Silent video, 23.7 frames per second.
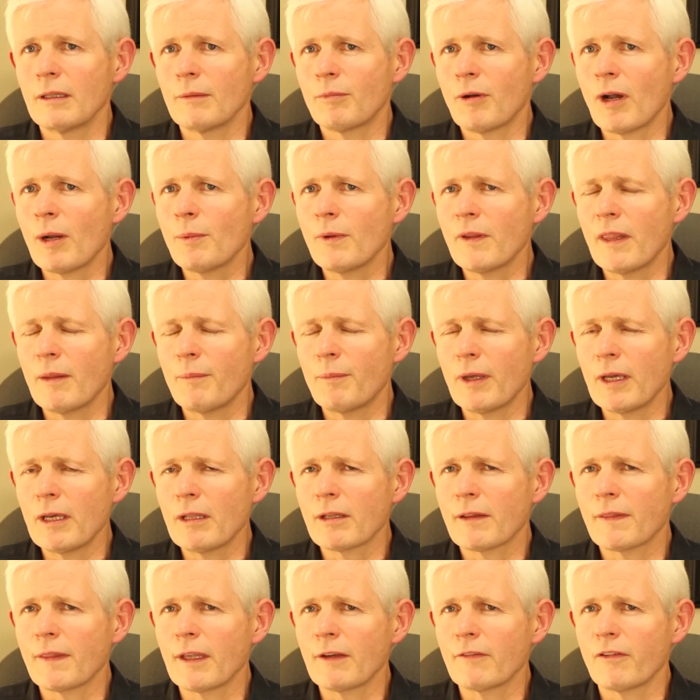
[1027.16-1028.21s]
probably the
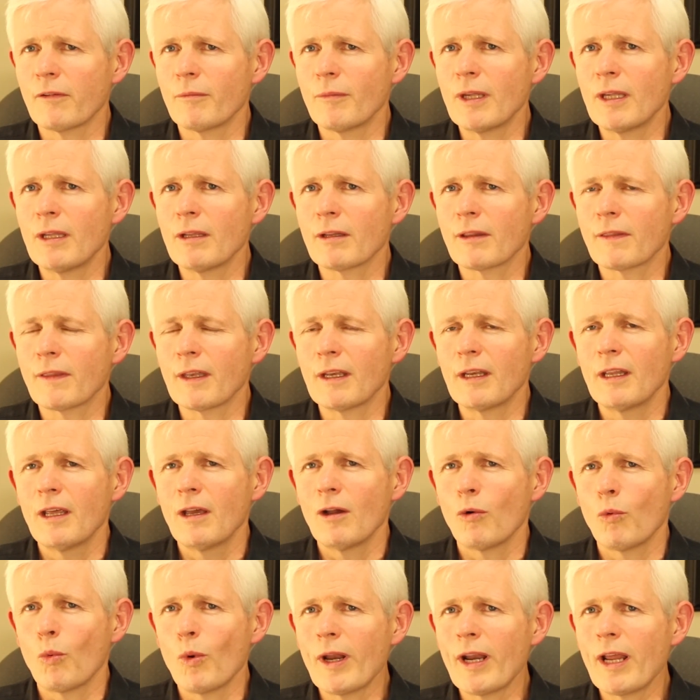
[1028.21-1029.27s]
biggest thing for me is that
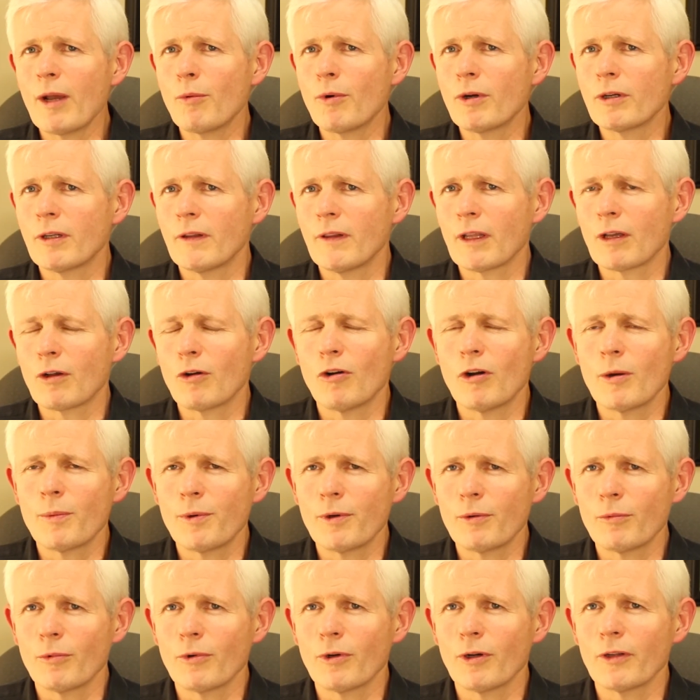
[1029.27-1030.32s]
when I worked in the
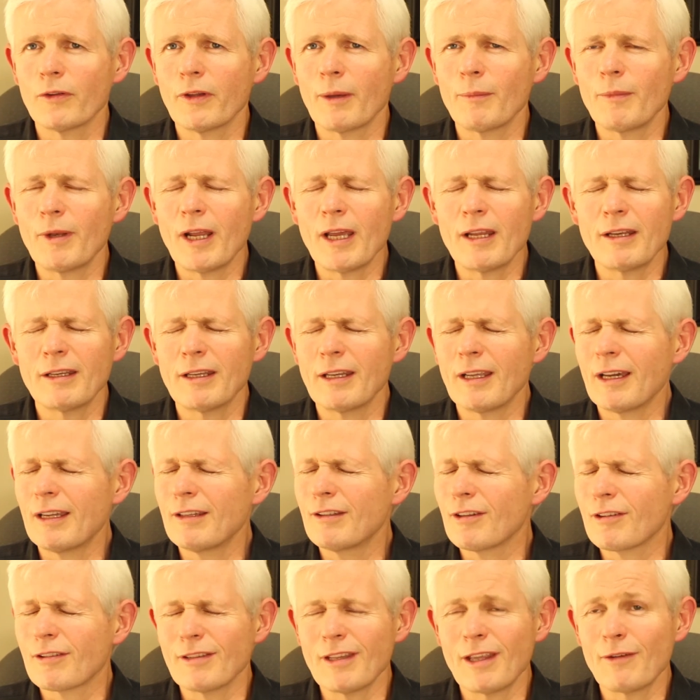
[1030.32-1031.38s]
corporate world, I
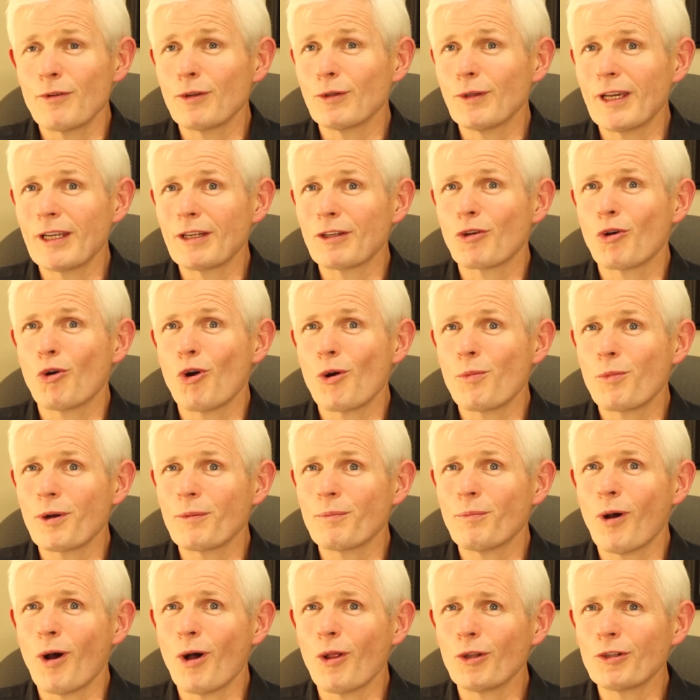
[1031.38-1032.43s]
just never liked
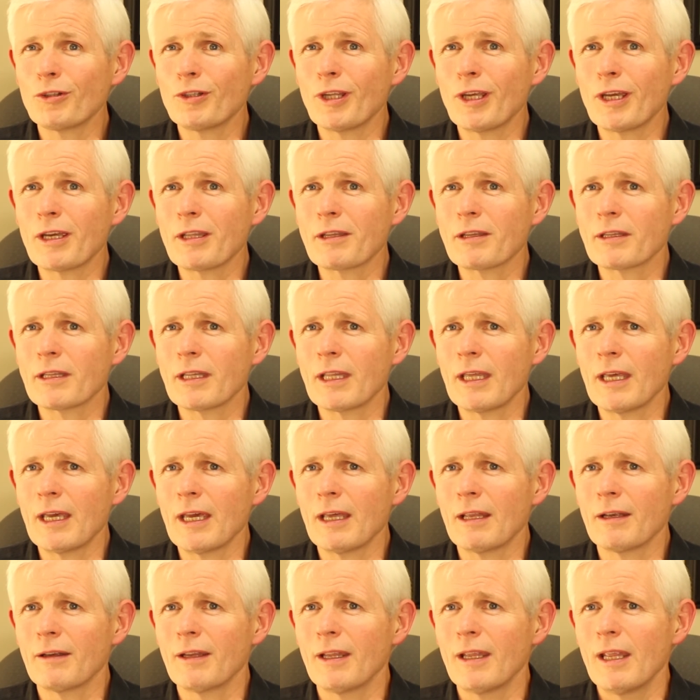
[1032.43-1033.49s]
corporate politics,
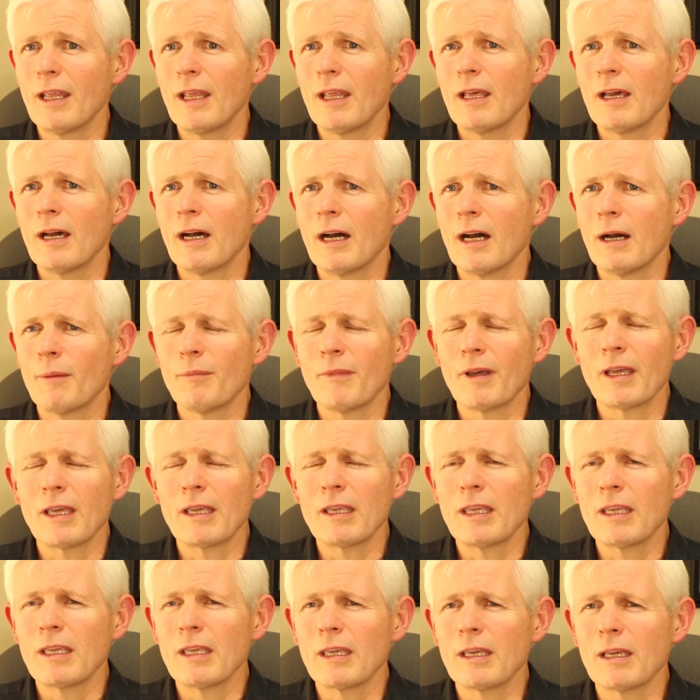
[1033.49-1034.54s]
and
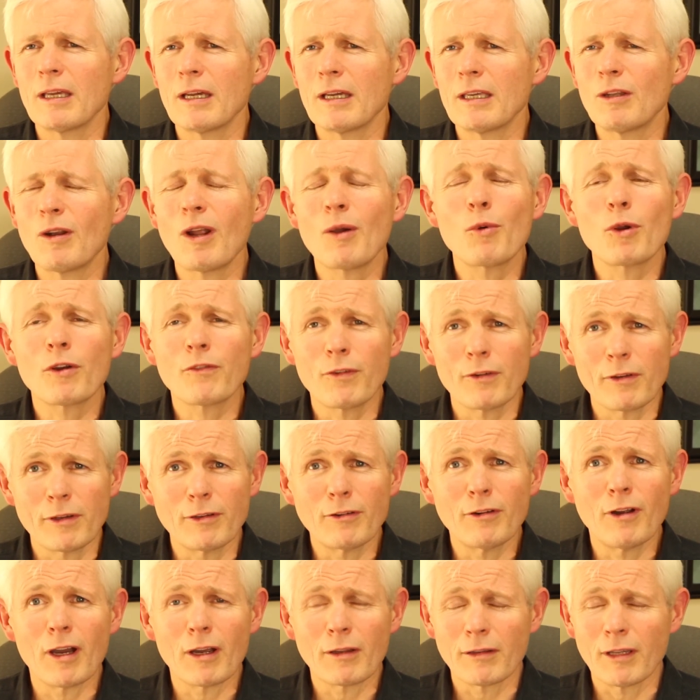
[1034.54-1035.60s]
I worked for
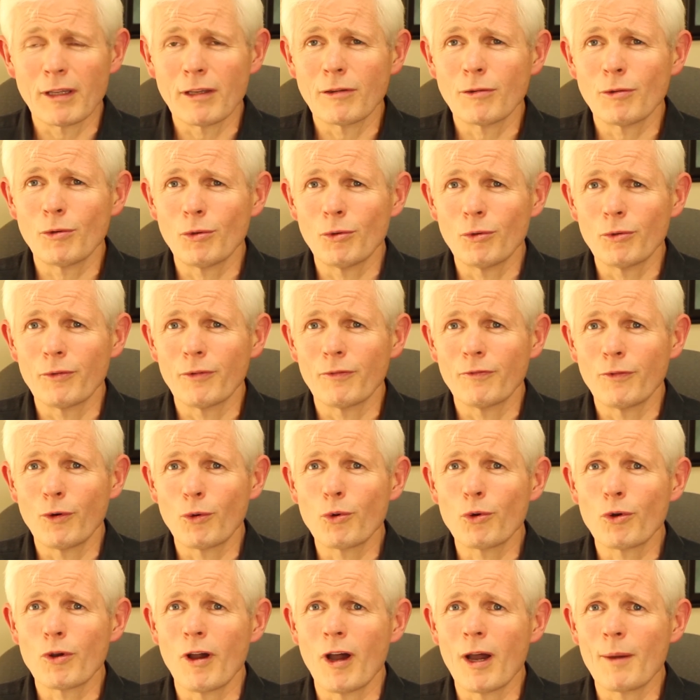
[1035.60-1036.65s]
Xerox. I sold
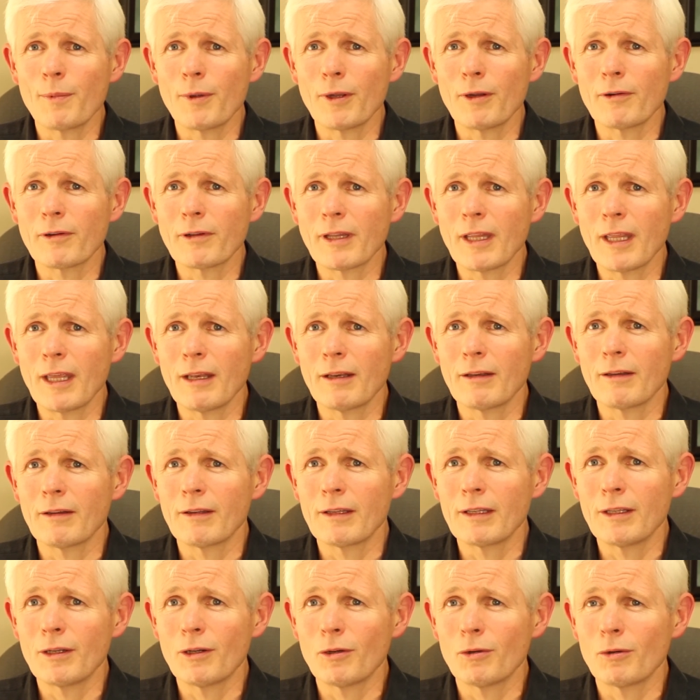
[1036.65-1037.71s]
photocopiers, and
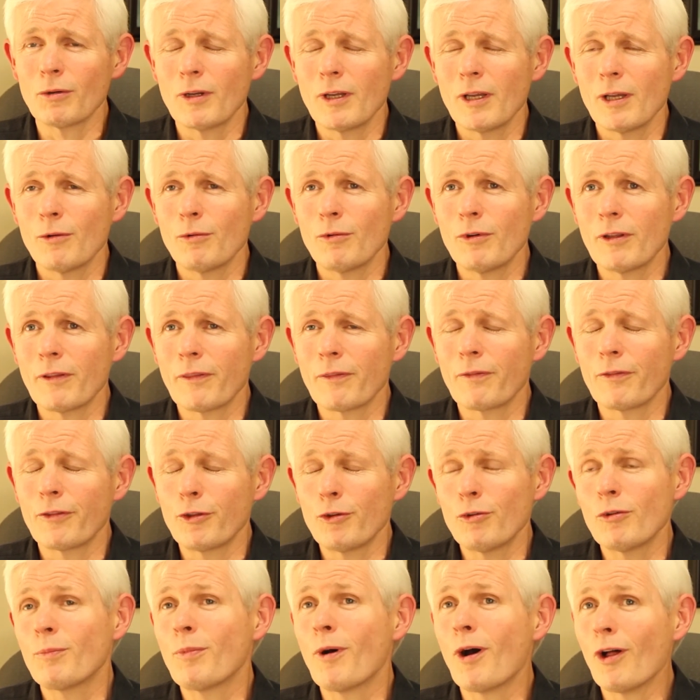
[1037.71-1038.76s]
with
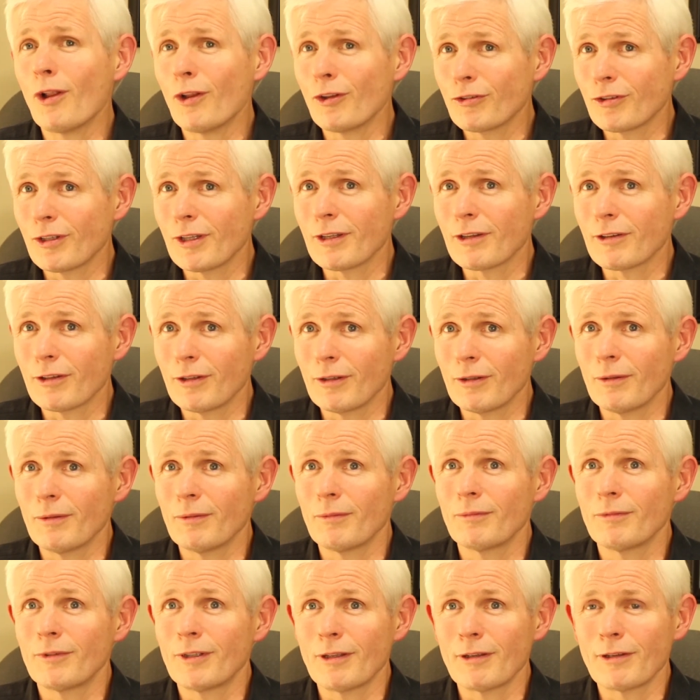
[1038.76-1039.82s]
due apologies
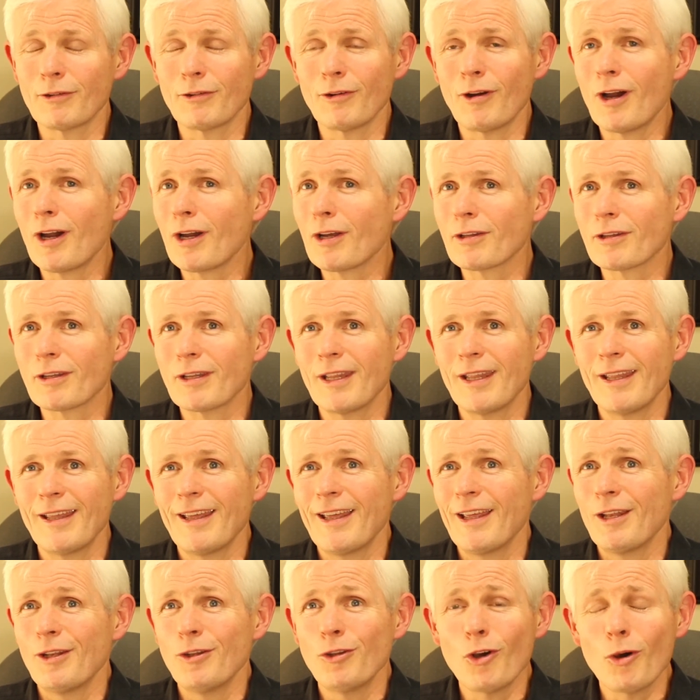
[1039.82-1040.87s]
to Xerox,
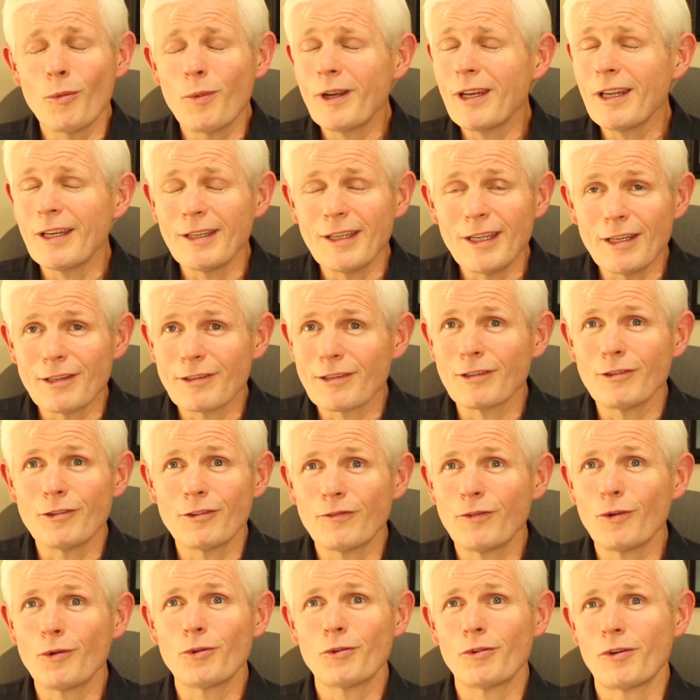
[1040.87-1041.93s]
nobody needs a new
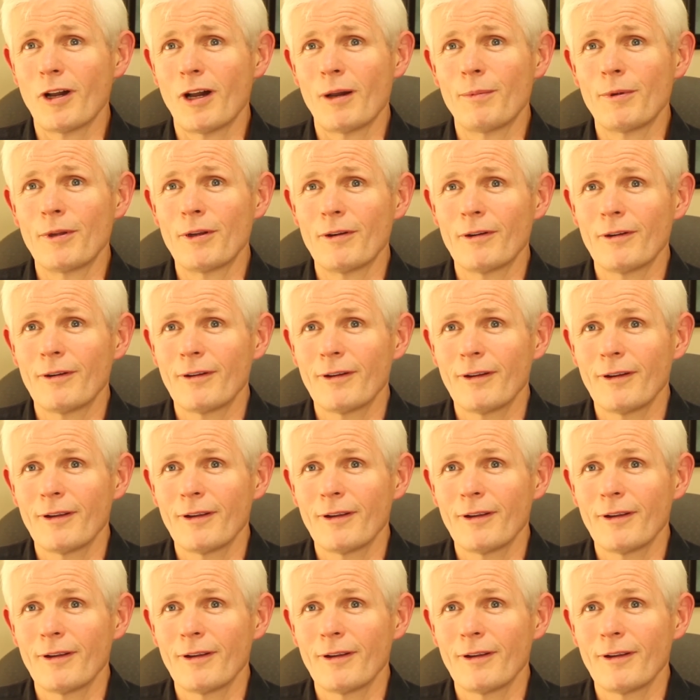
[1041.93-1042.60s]
photocopier.